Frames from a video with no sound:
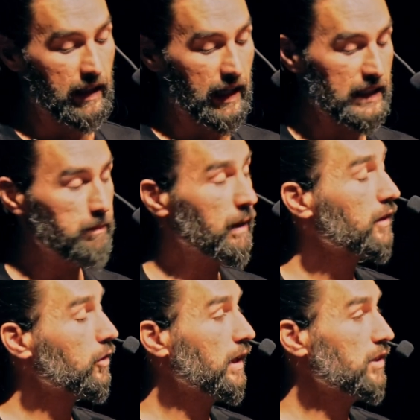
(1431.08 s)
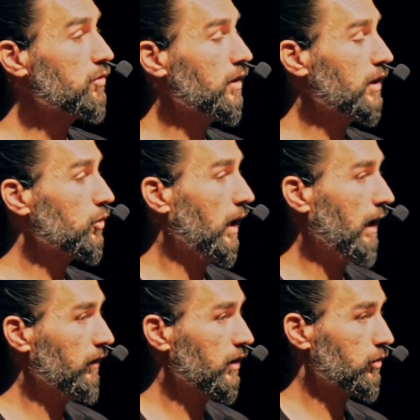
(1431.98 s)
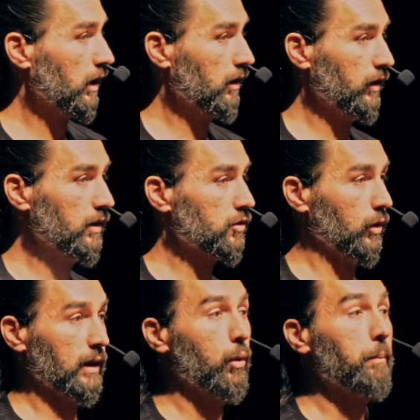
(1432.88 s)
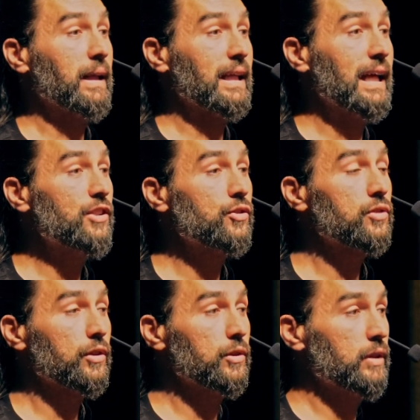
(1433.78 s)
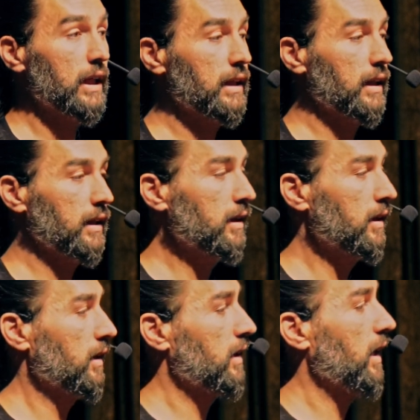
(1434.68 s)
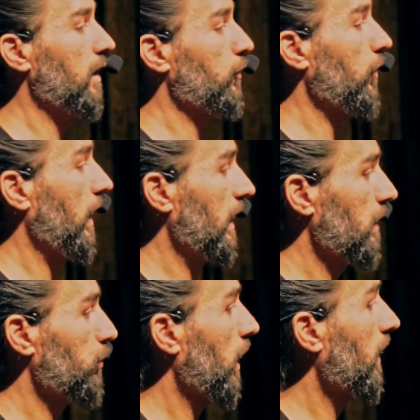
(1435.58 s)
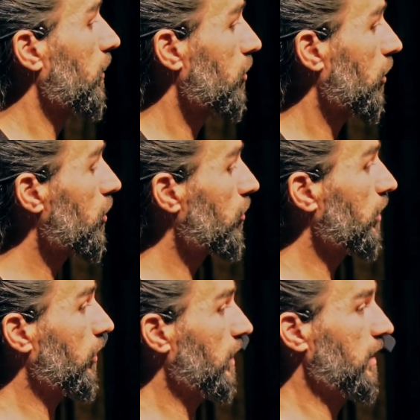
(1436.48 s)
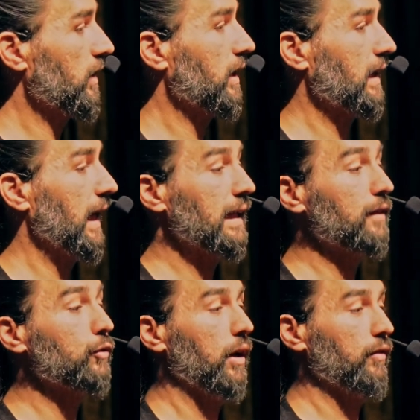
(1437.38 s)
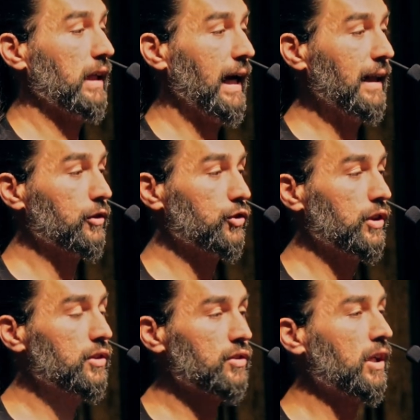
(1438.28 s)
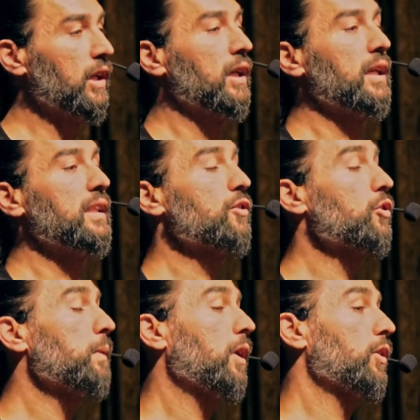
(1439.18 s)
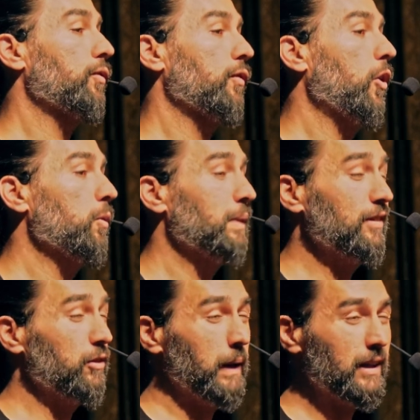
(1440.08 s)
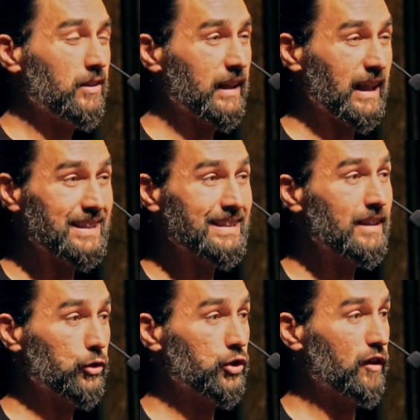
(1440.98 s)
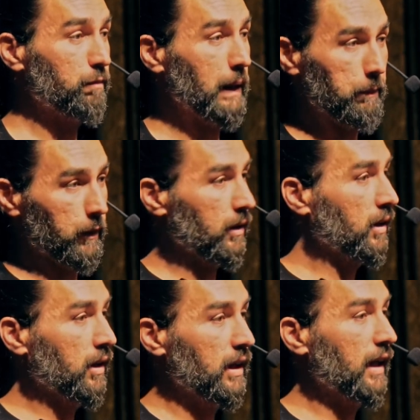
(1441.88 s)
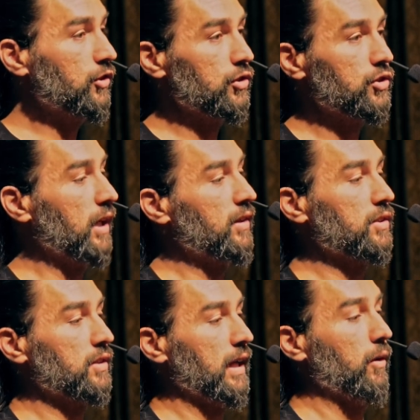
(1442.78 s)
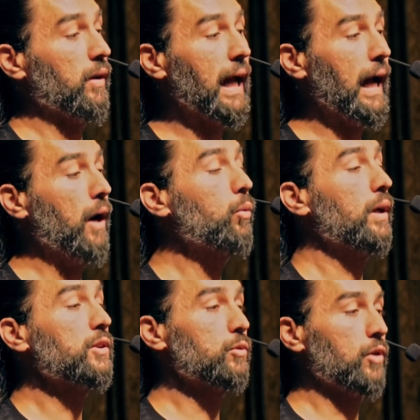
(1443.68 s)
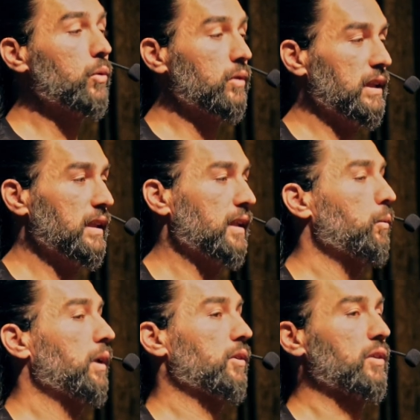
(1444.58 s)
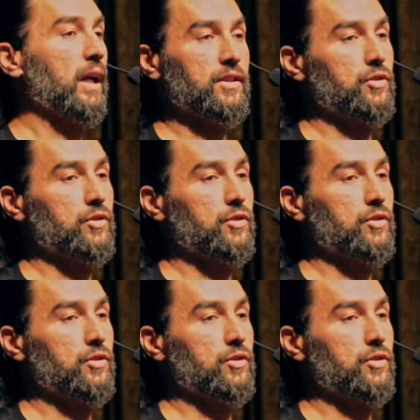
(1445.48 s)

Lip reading: any medical history that you have that's relevant. So like what medications are you taking? Yeah, if you've had any prior surgery or anything like that, if you have any allergies. This could be on your phone, but even better, like a single sheet of paper. Yeah, just jot this down now while you don't need it, while you're not